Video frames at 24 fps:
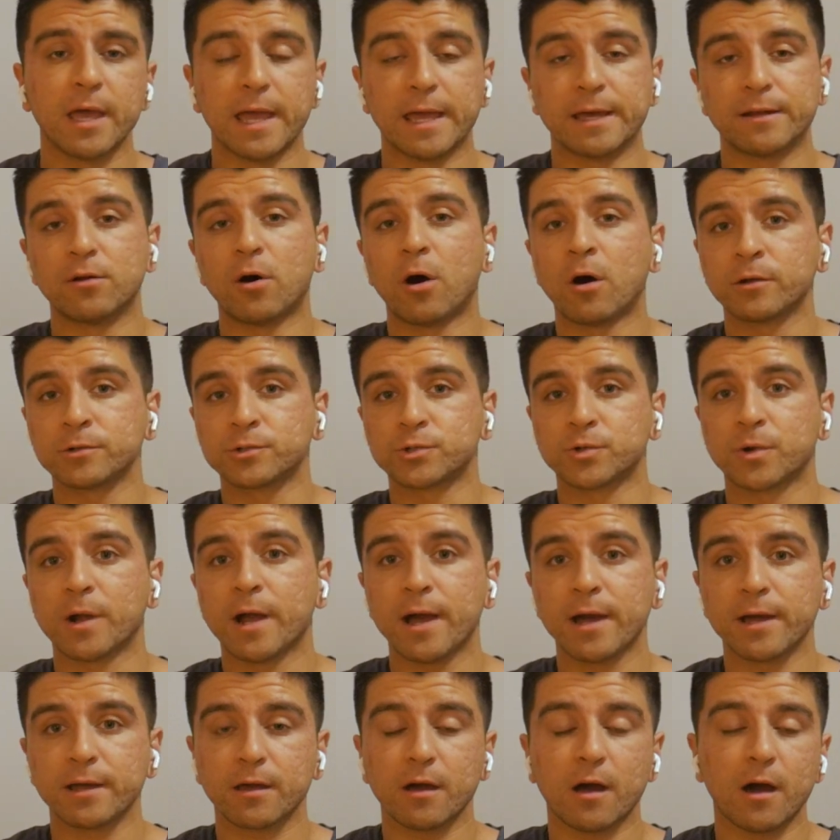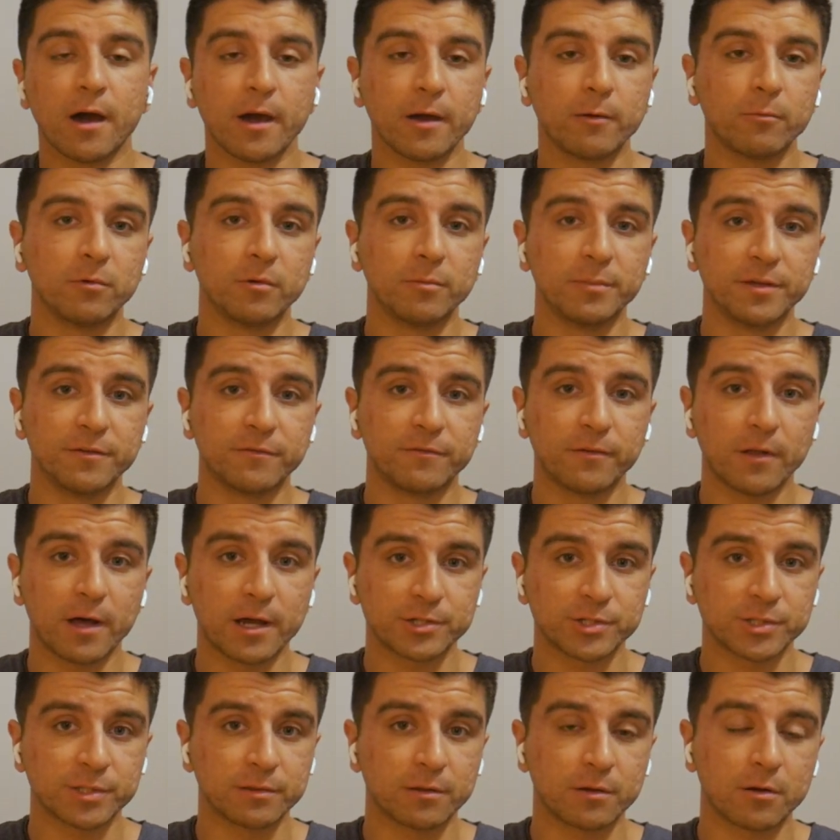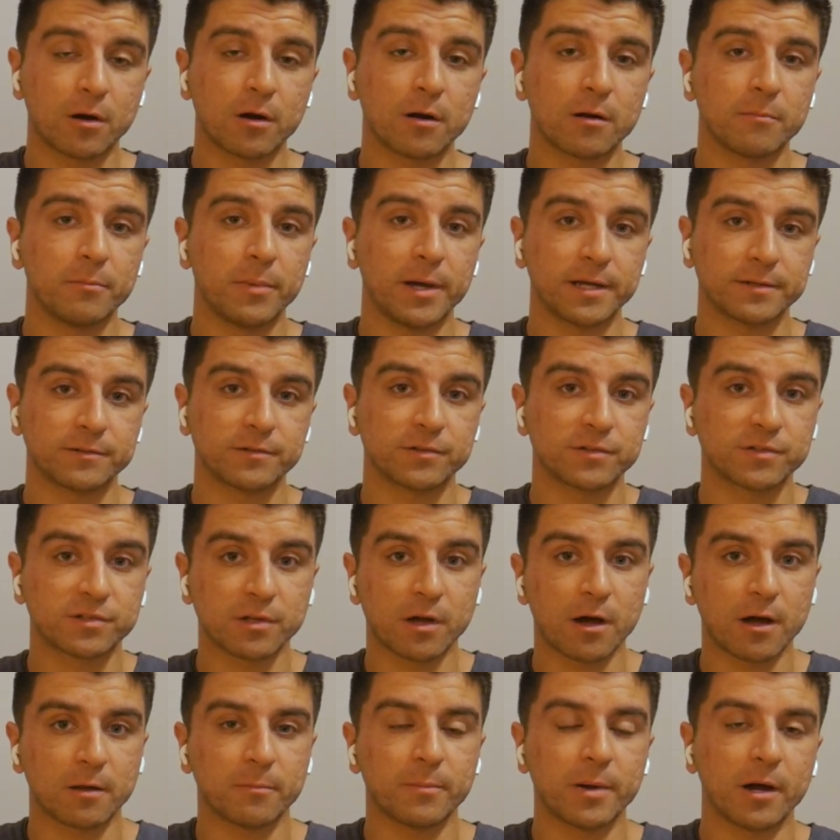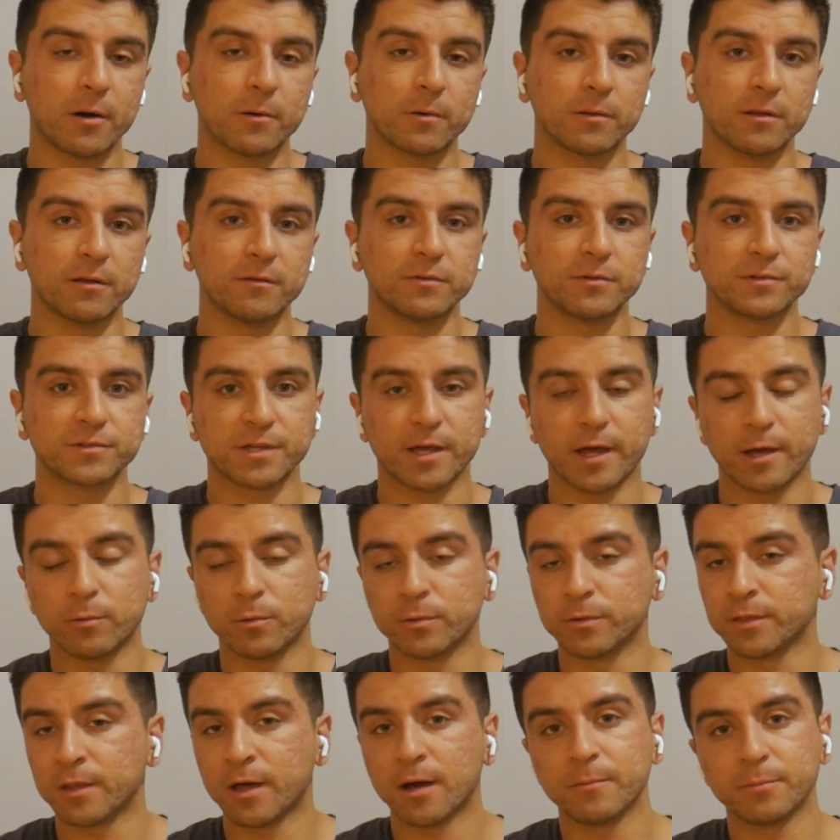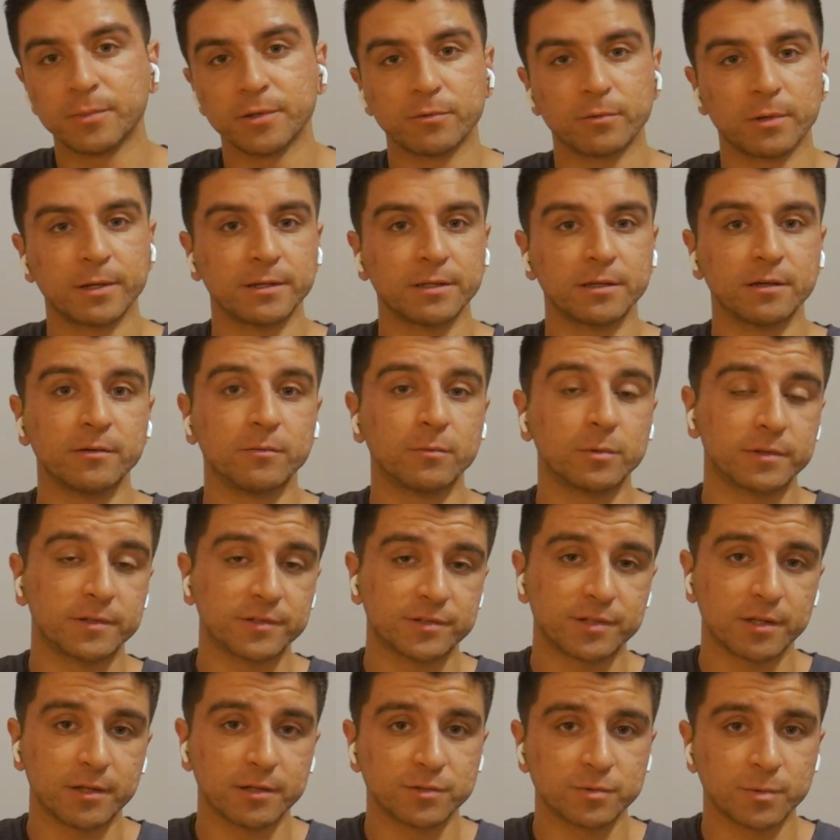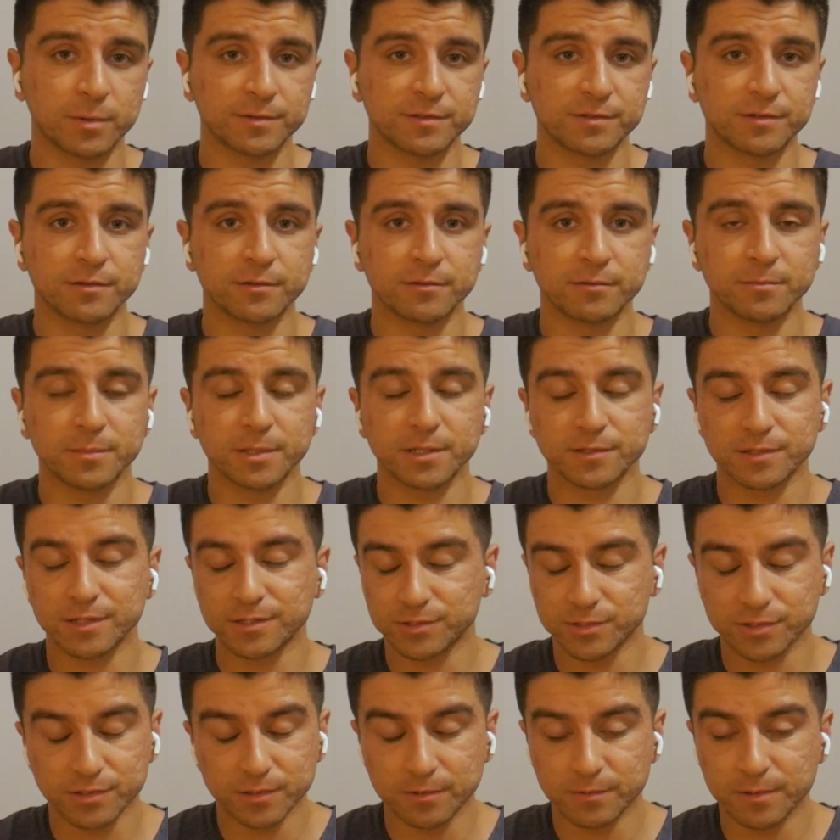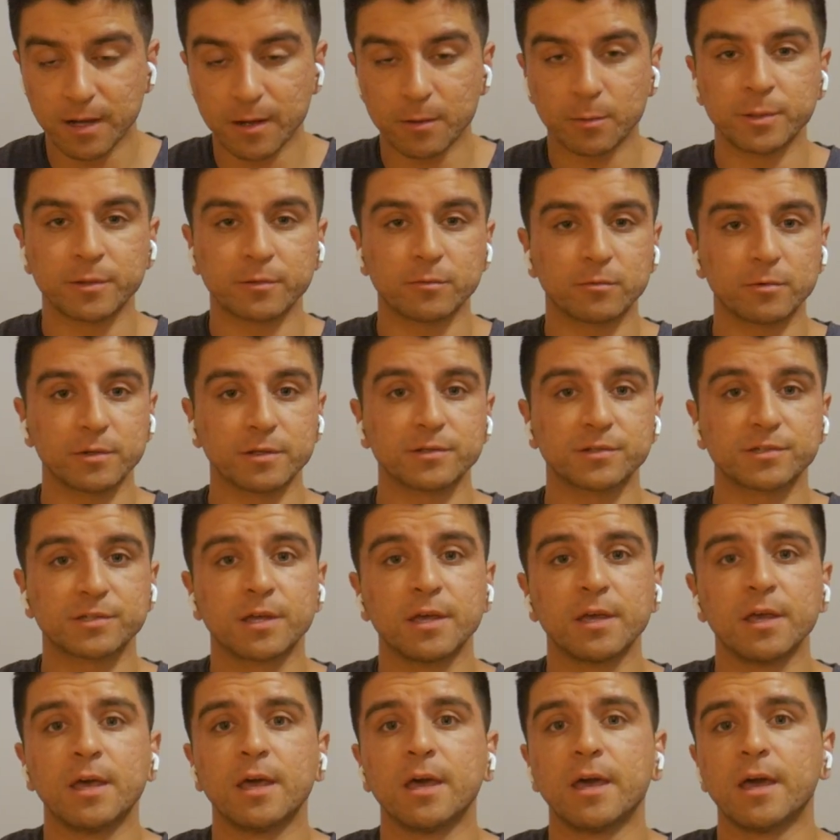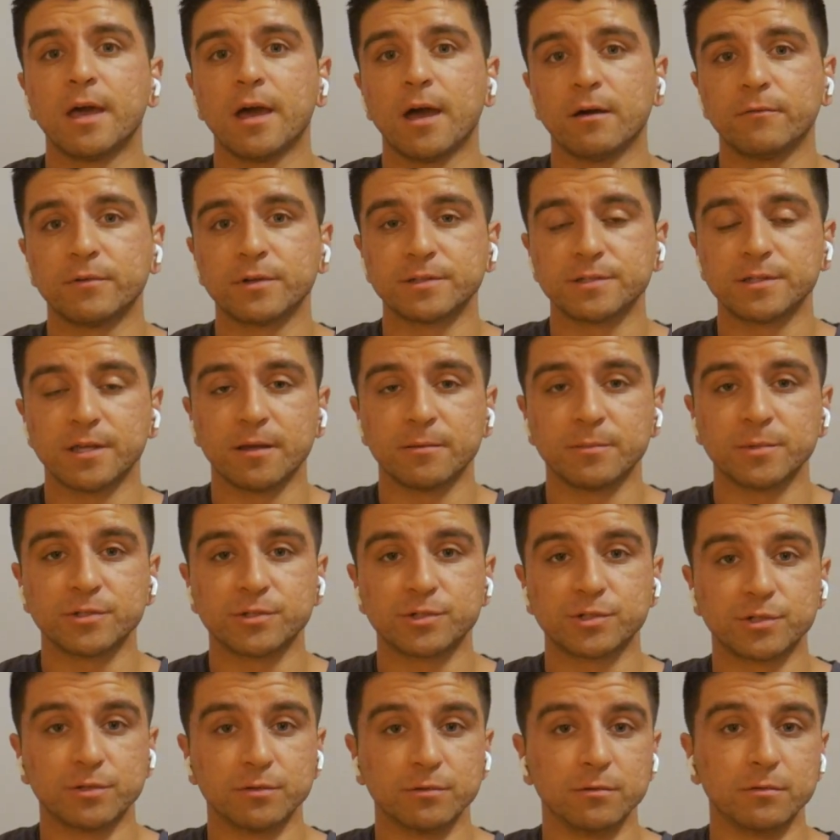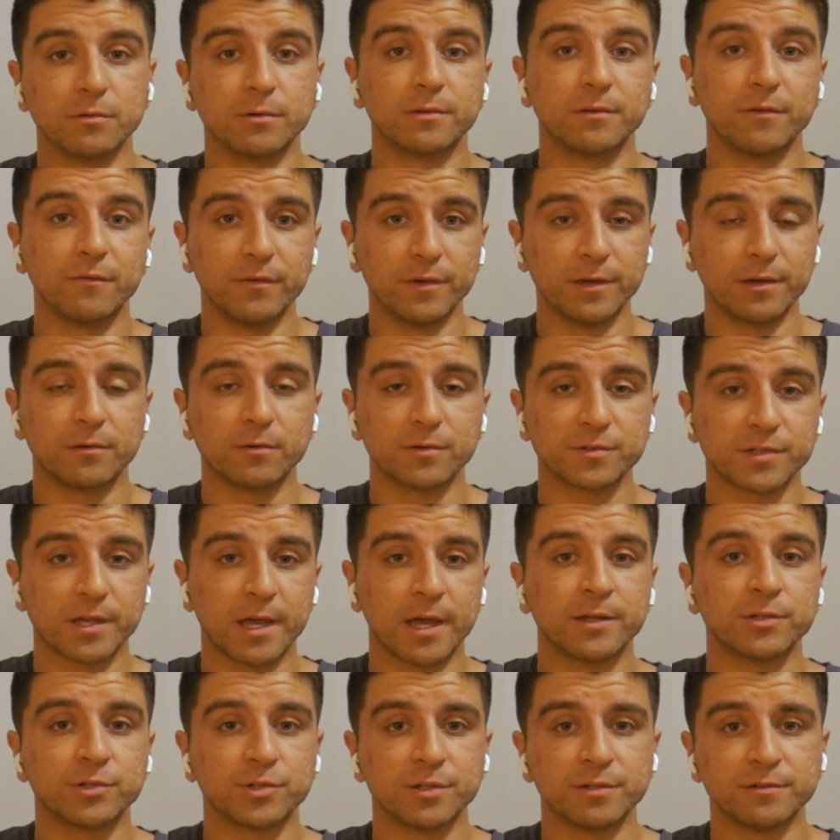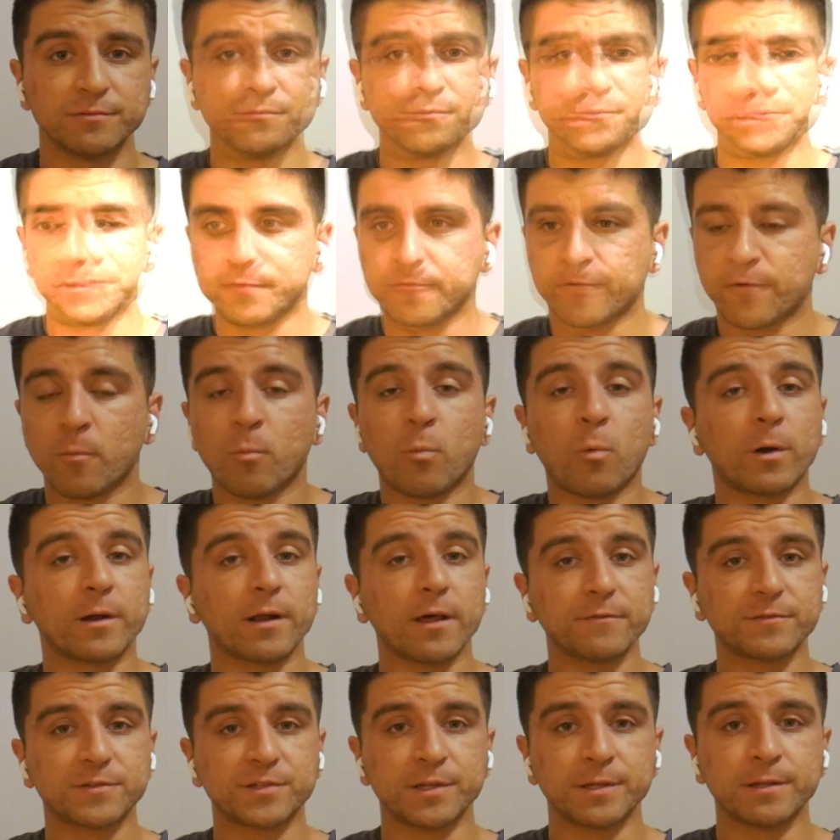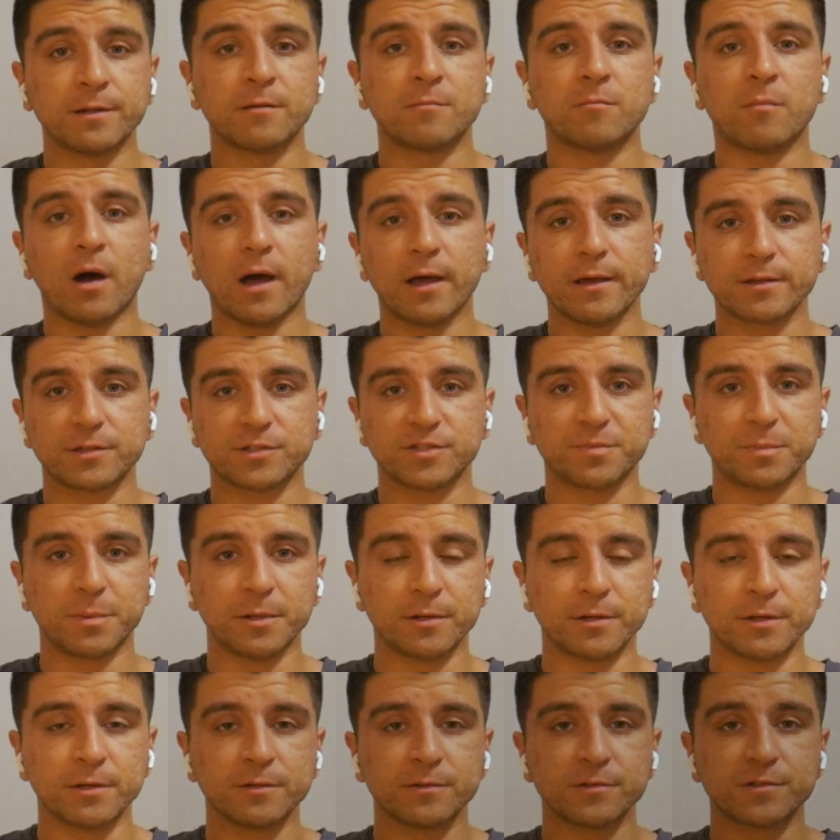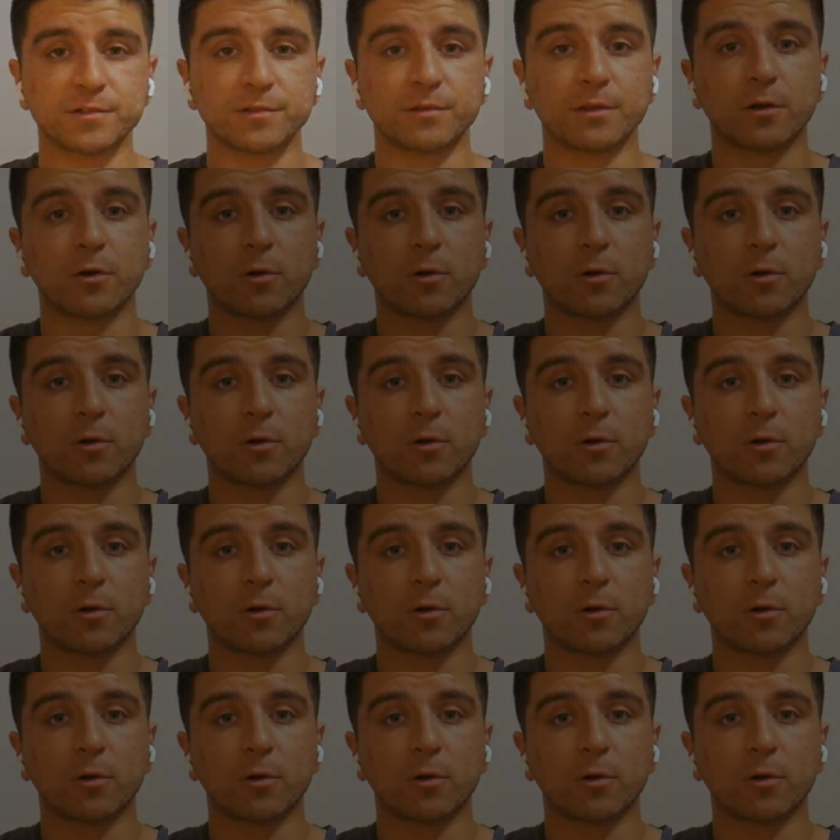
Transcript: And on track, I will be flashing the car back to stock power levels. I will not be running it with the stage one tune because I just do not want to risk having damage to the vehicle's engine. From what I've seen in my experience, the